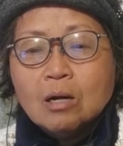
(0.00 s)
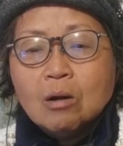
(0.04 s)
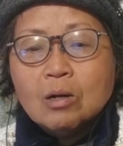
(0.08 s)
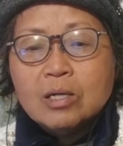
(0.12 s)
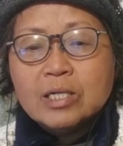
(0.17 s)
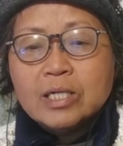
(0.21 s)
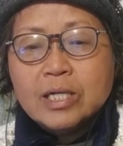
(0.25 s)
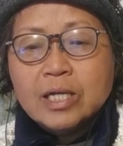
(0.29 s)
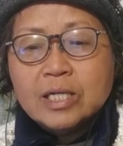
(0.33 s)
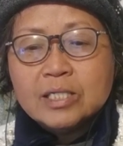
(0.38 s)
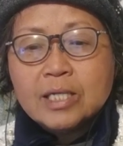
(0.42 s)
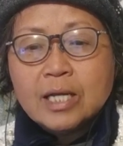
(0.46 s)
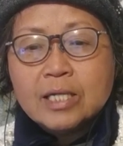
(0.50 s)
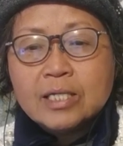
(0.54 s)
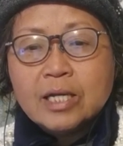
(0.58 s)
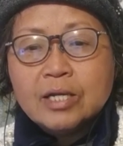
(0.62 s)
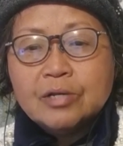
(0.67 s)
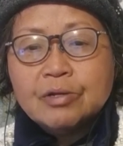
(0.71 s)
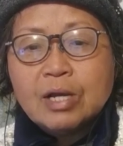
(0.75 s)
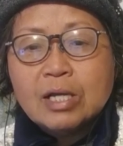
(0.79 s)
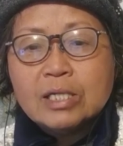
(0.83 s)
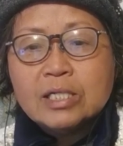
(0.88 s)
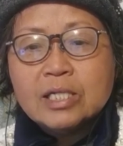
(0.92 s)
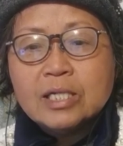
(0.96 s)
on it, and
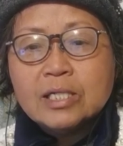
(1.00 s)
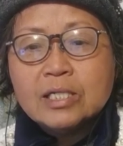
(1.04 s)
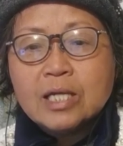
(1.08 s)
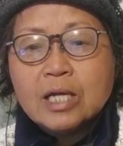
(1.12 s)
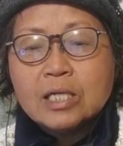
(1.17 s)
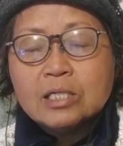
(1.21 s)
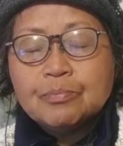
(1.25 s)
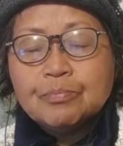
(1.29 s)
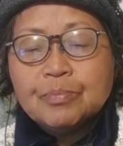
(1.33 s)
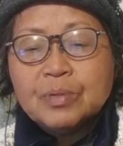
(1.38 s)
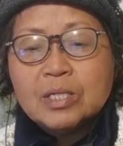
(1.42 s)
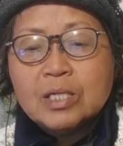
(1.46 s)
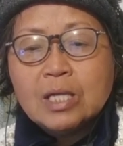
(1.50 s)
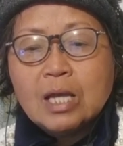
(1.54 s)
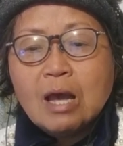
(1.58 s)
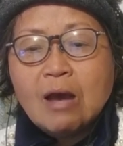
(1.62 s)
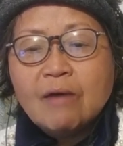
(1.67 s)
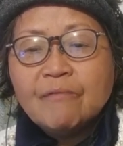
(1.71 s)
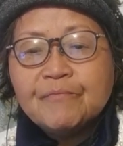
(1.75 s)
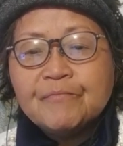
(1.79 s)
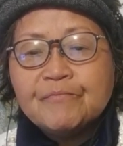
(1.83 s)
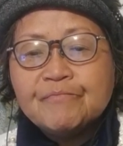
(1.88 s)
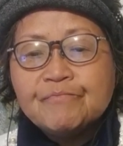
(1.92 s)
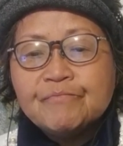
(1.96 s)
then you can see there's
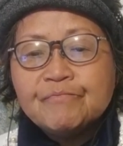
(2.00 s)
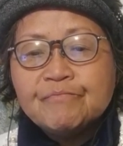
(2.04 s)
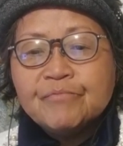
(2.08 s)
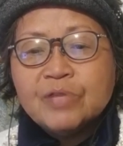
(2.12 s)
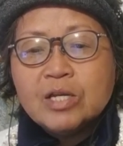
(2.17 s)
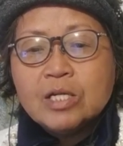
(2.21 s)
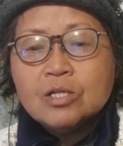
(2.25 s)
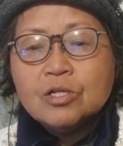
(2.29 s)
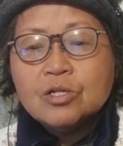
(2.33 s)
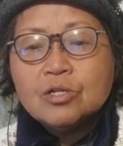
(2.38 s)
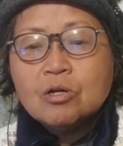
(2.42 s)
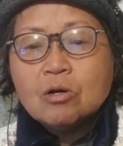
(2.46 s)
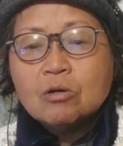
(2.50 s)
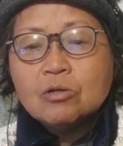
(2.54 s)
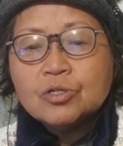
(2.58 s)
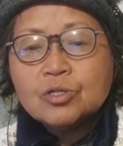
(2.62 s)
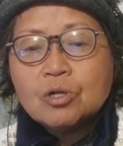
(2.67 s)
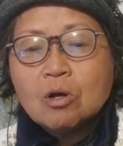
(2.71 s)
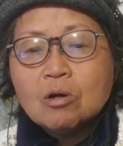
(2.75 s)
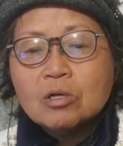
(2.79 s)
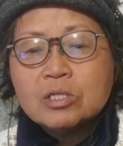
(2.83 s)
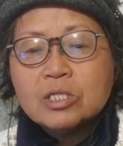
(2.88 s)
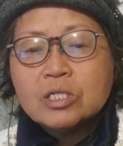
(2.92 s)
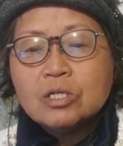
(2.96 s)
PDF,
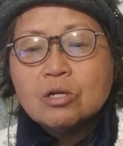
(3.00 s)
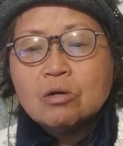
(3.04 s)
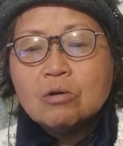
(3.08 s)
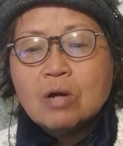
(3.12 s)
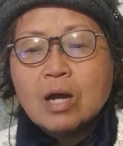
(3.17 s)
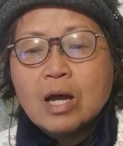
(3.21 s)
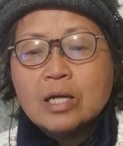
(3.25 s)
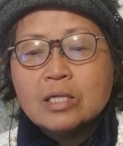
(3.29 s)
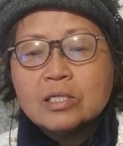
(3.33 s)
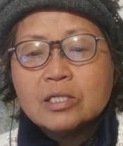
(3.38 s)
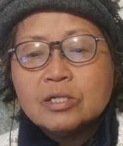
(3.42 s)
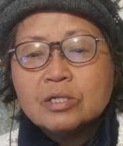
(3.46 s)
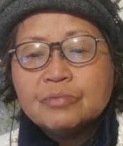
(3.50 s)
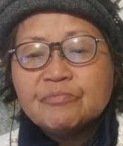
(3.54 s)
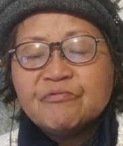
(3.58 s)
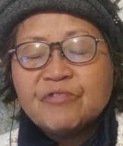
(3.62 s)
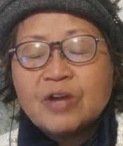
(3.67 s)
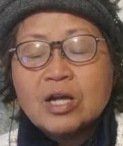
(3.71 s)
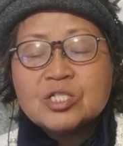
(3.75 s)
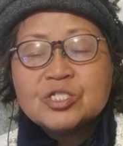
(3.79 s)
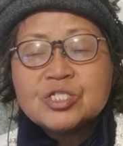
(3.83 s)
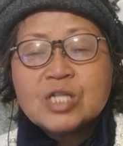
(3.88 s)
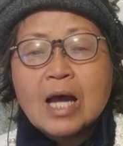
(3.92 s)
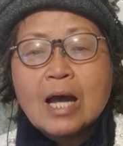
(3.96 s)
videos, audio, and
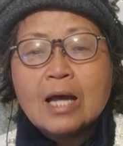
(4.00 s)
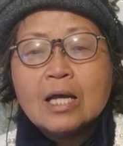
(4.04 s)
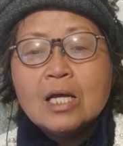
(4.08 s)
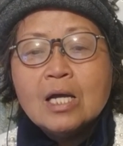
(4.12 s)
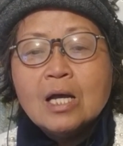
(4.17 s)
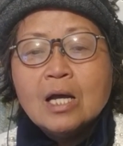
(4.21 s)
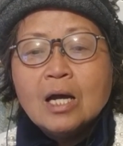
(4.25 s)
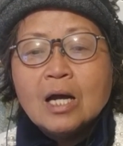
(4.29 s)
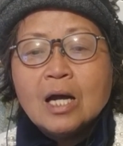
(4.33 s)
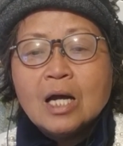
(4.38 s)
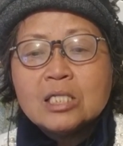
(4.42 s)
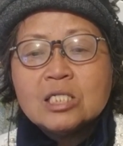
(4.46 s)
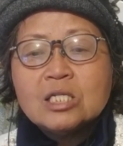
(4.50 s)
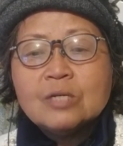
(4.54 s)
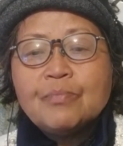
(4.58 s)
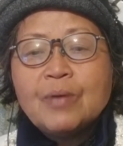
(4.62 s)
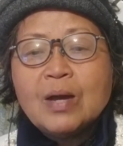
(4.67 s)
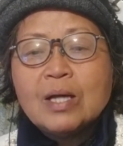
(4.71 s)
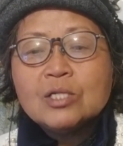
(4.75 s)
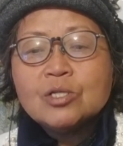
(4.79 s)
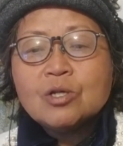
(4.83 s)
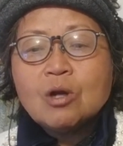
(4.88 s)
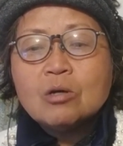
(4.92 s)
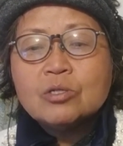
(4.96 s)
flashcard.
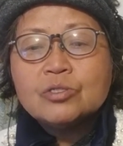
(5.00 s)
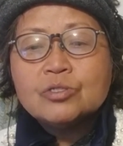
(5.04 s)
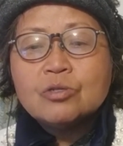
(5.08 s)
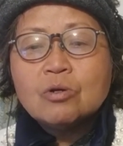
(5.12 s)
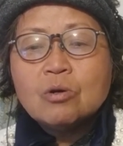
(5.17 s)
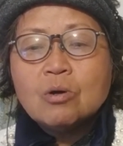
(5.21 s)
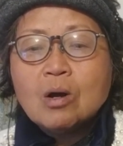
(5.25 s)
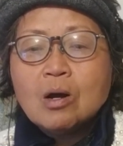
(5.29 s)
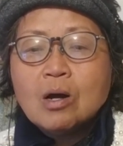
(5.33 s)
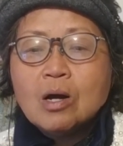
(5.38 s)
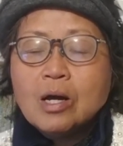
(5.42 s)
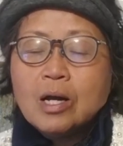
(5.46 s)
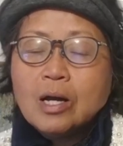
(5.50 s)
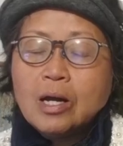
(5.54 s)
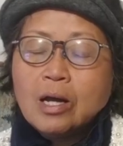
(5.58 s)
Depends on your